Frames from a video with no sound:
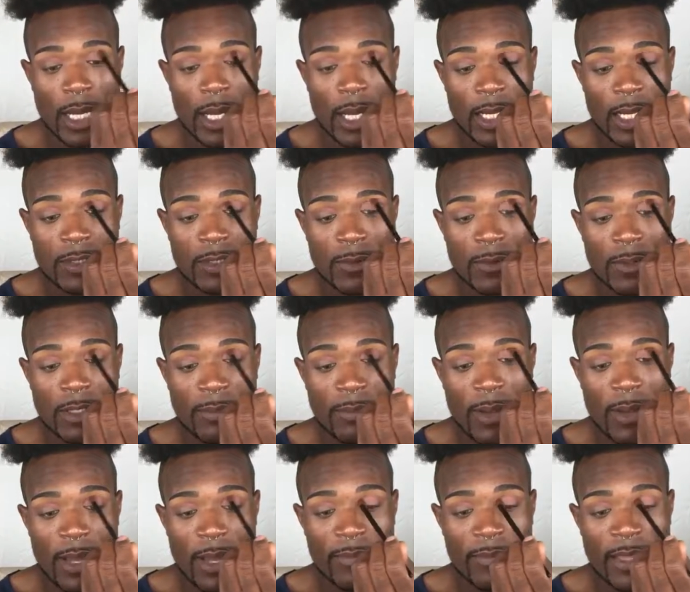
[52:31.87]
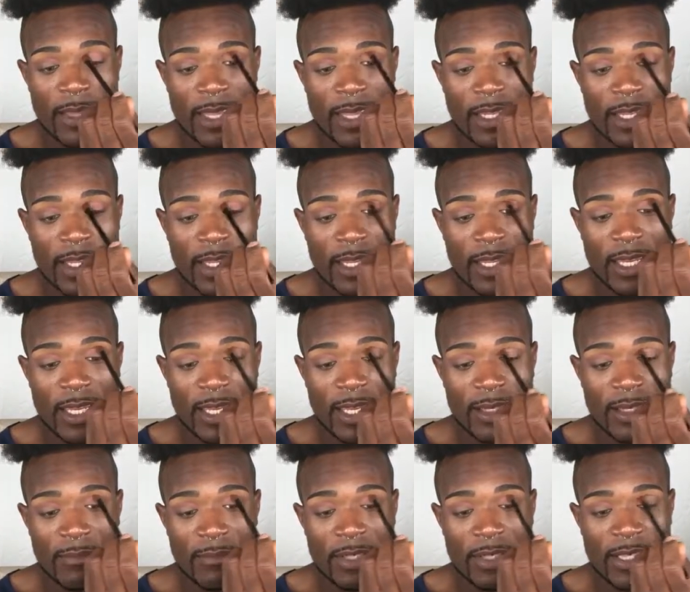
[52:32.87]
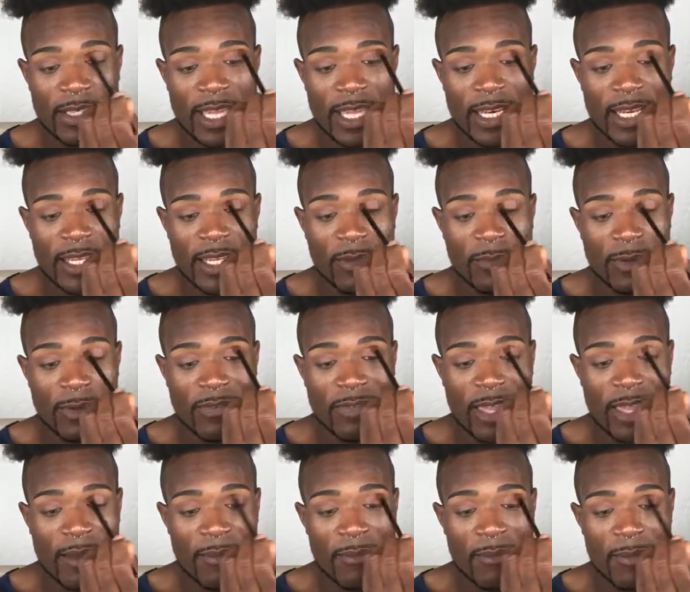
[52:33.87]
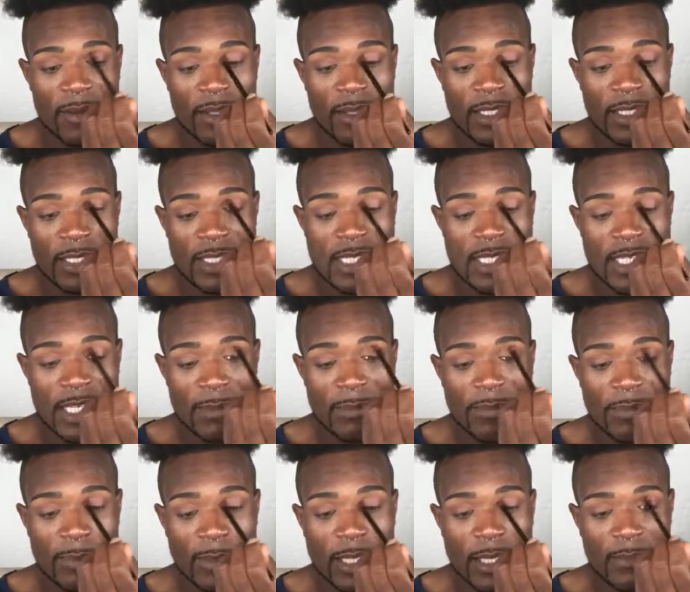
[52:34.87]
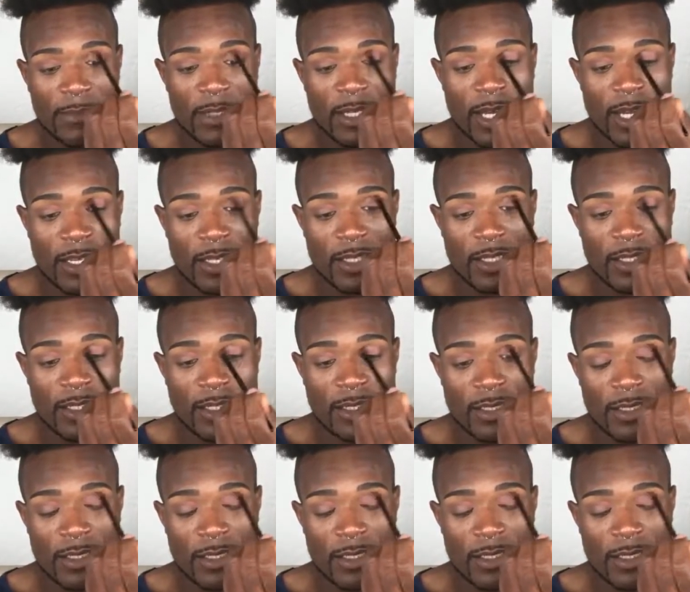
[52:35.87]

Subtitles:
I just wanna pop that in, blend that in with that deep plum color.